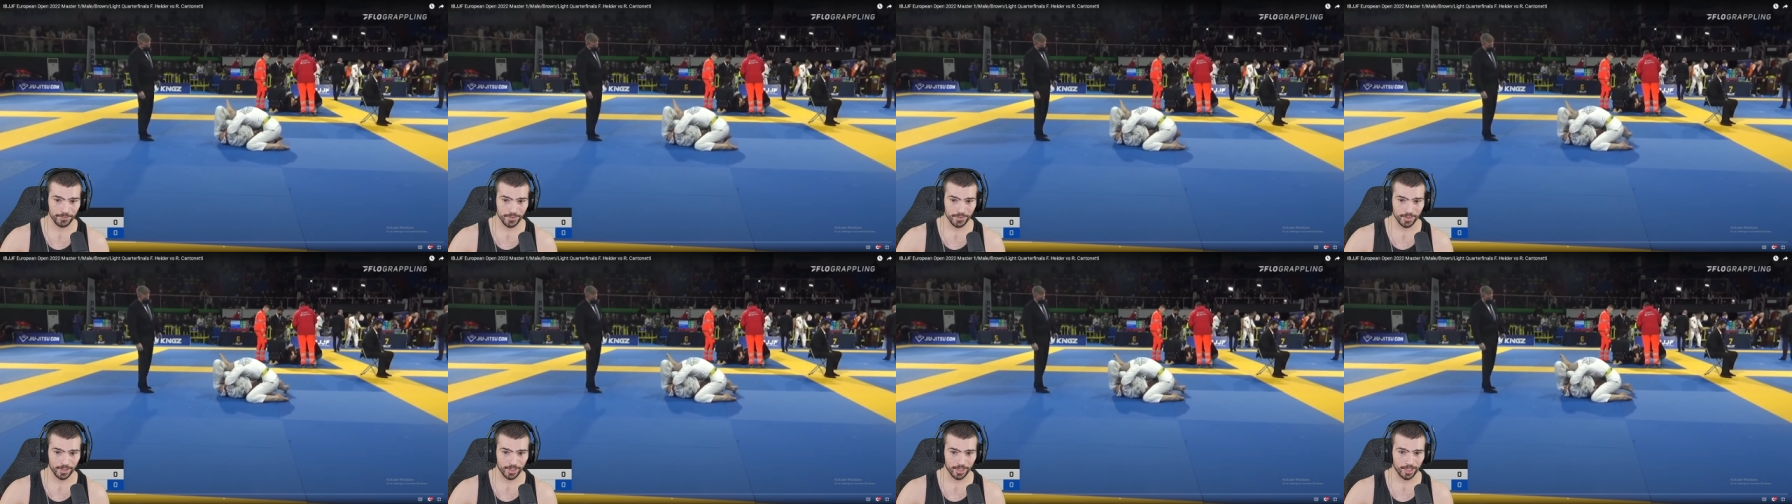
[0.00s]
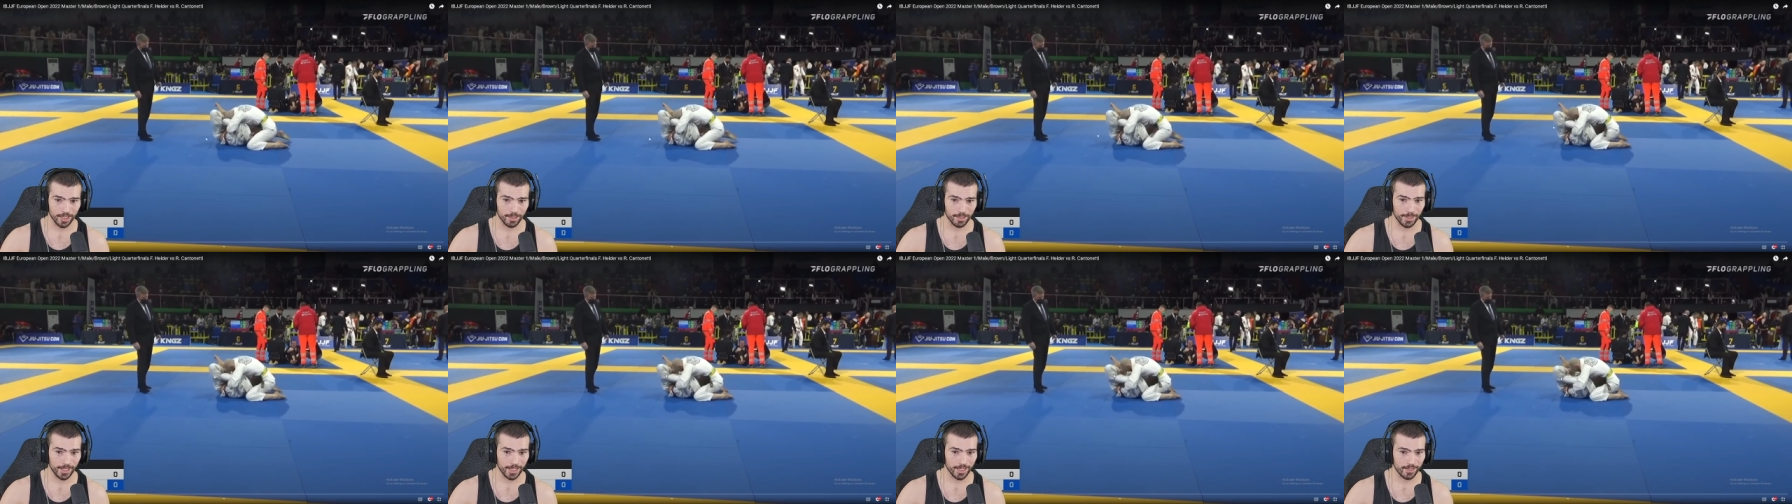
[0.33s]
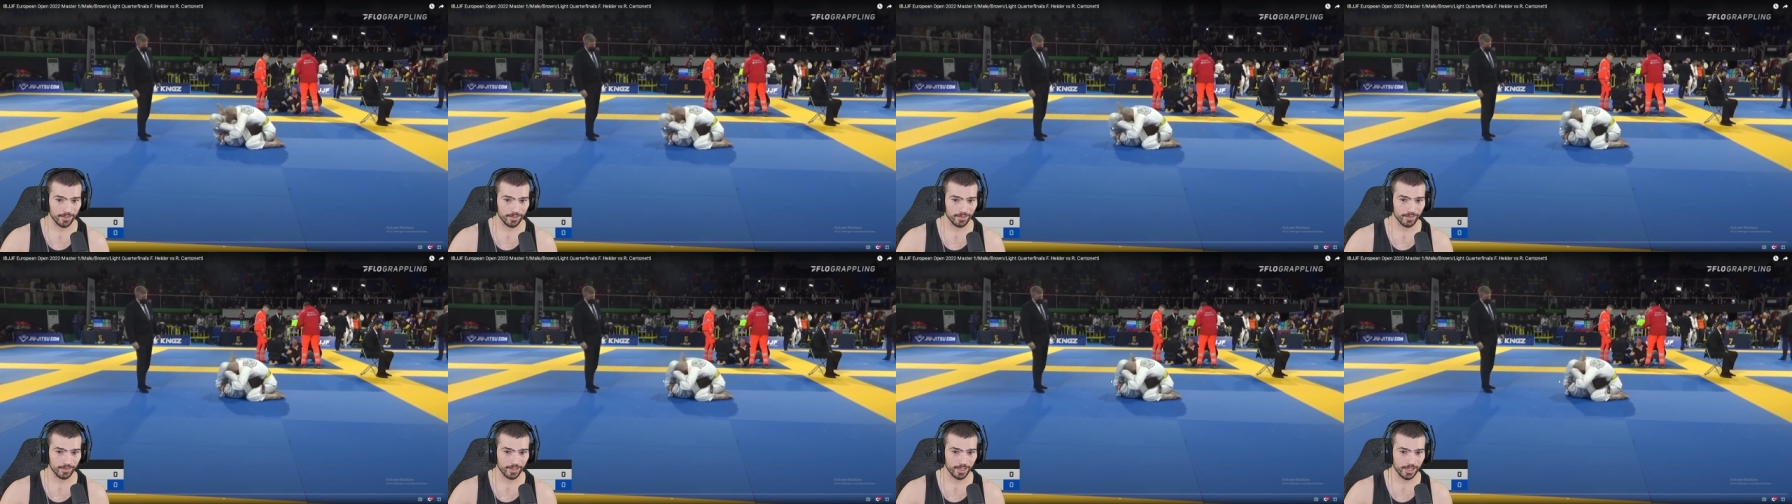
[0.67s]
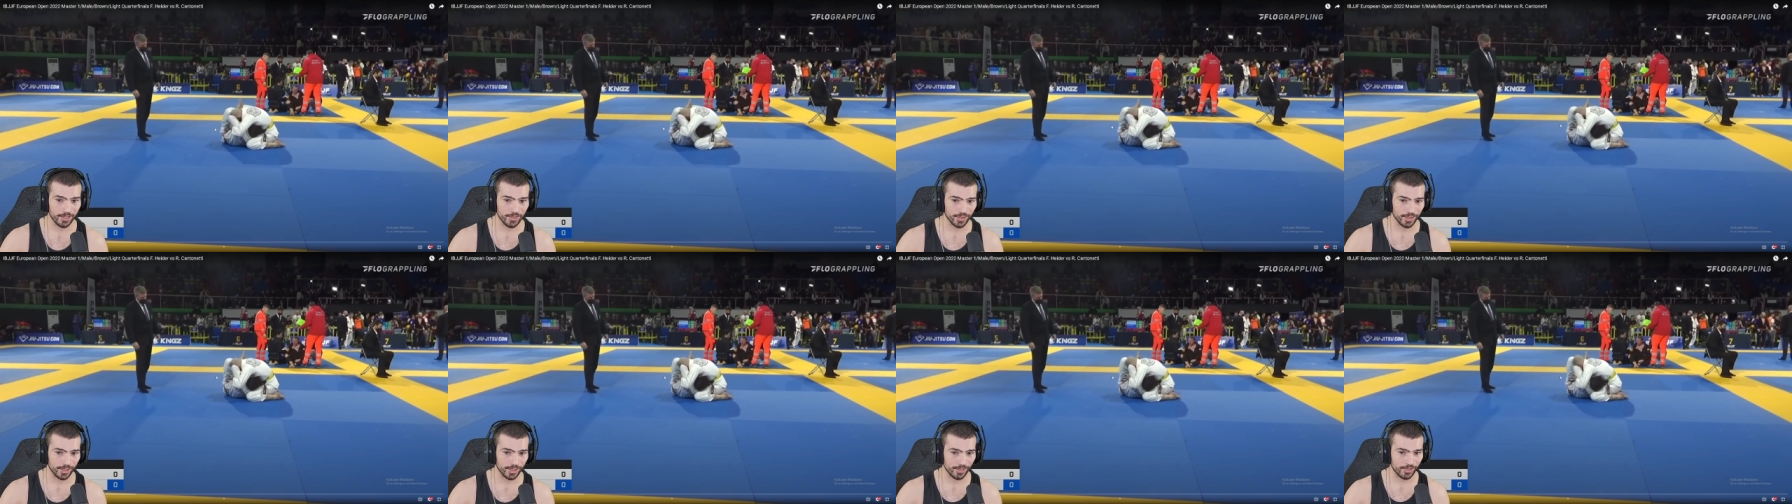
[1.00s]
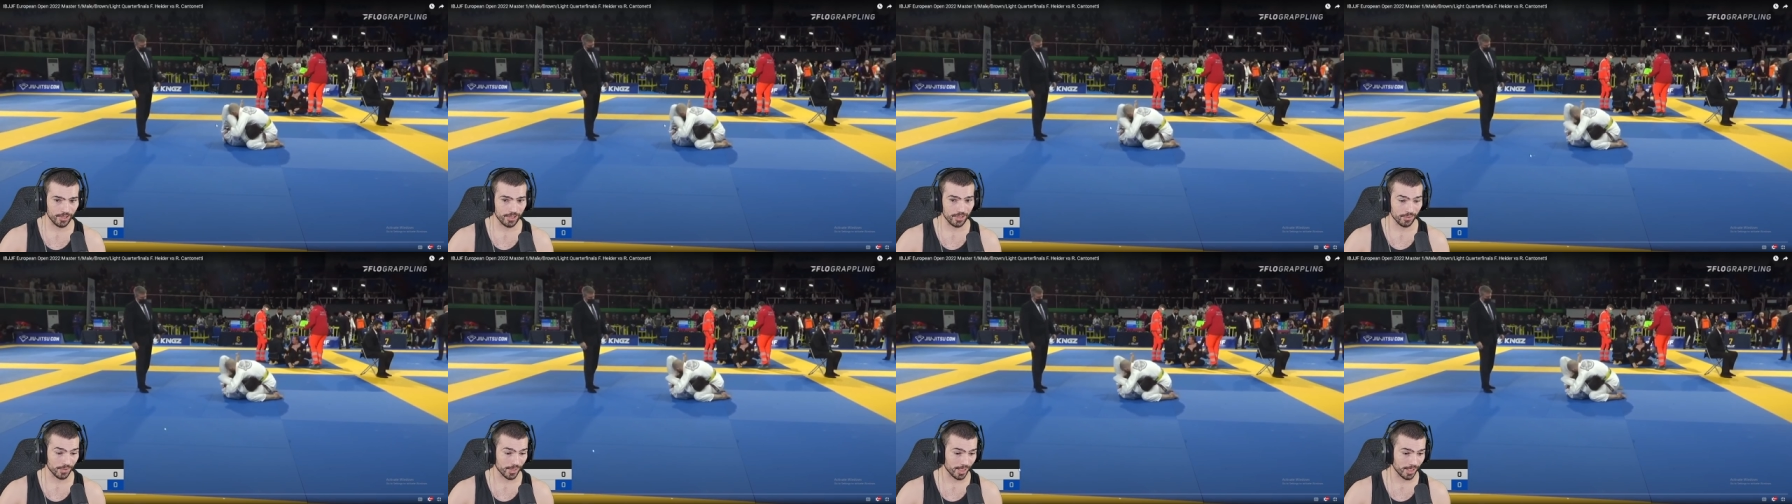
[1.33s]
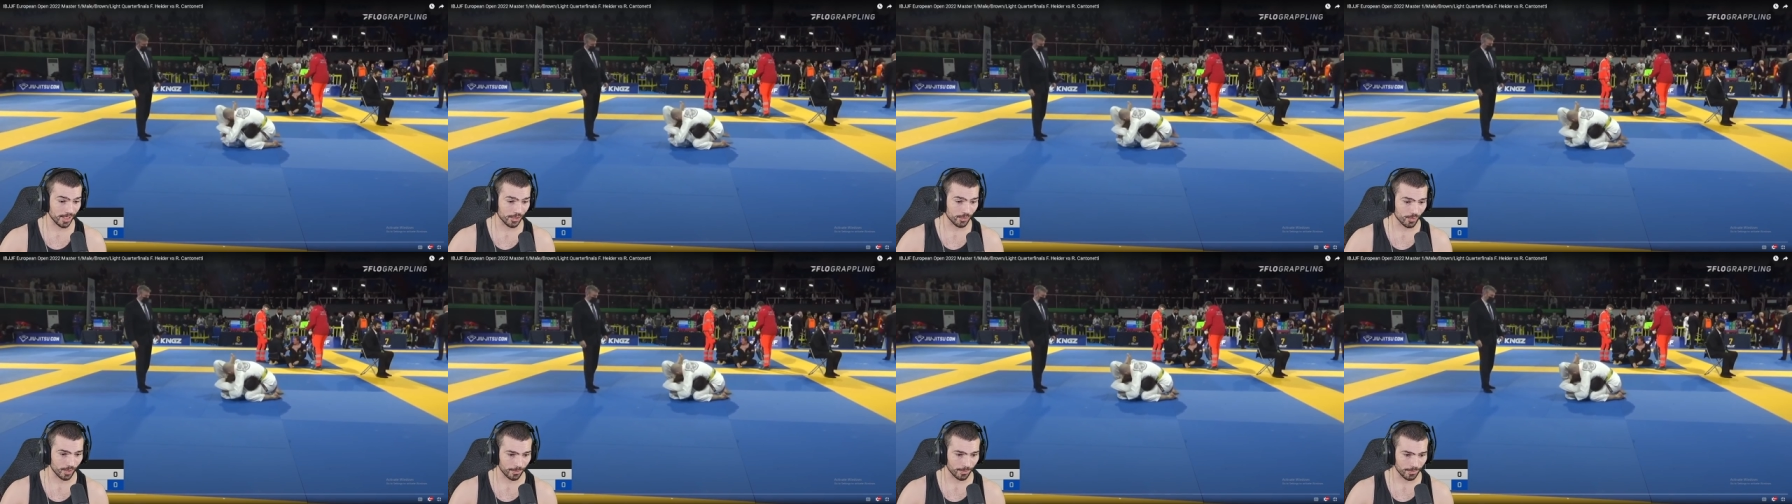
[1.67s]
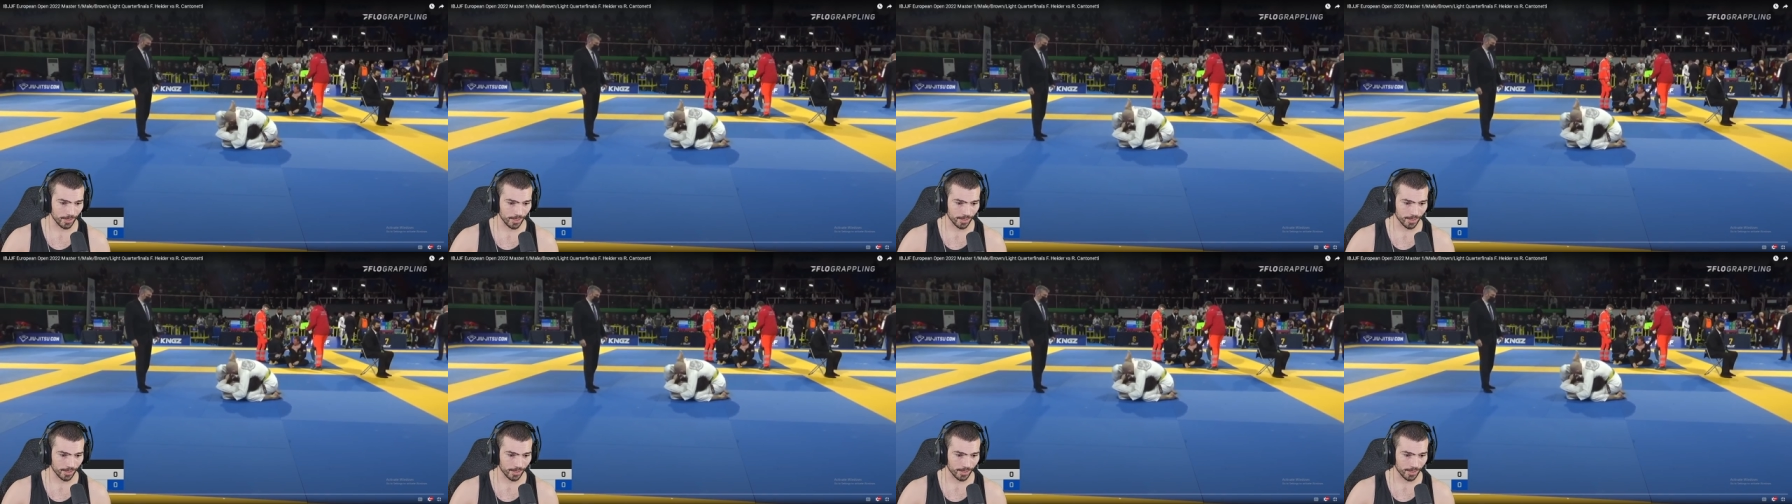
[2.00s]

Um, I can easily see you getting swept